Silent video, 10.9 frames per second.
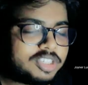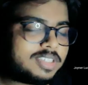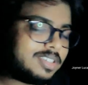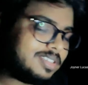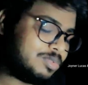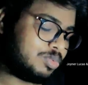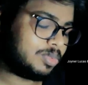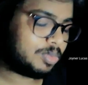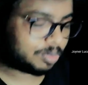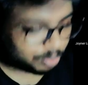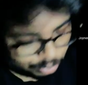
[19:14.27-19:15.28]
which
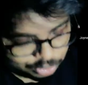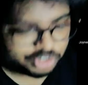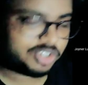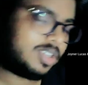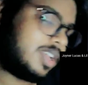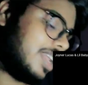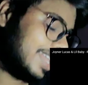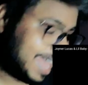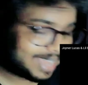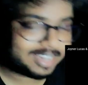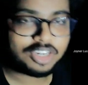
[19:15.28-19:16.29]
which
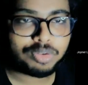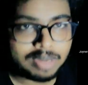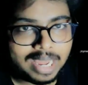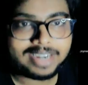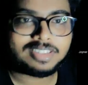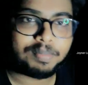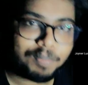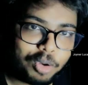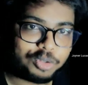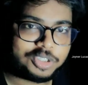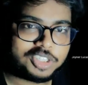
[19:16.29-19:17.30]
line you
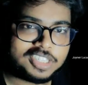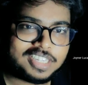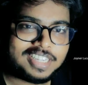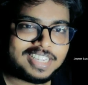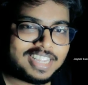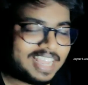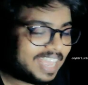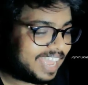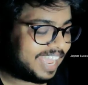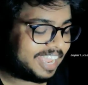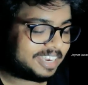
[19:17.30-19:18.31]
like the most
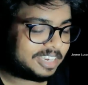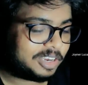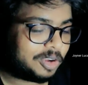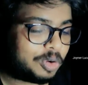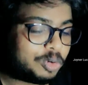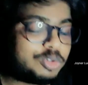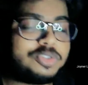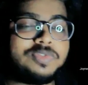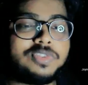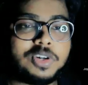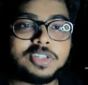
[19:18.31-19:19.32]
and uh,
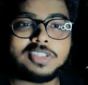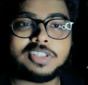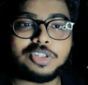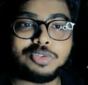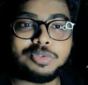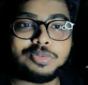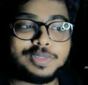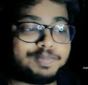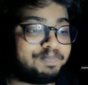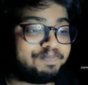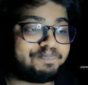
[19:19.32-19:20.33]
whose verse
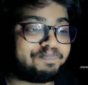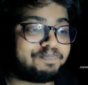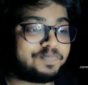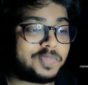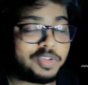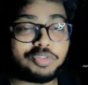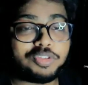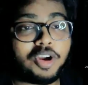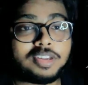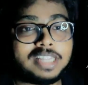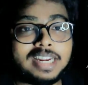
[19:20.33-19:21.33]
you
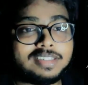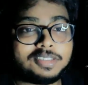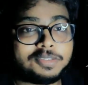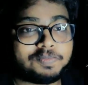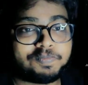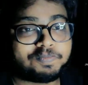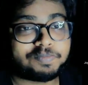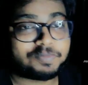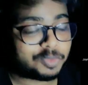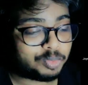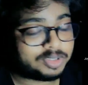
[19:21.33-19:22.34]
you thought that
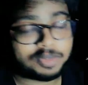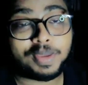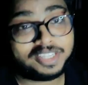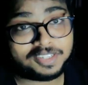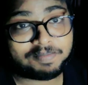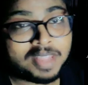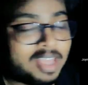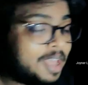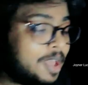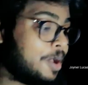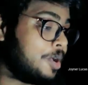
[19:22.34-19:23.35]
was amazing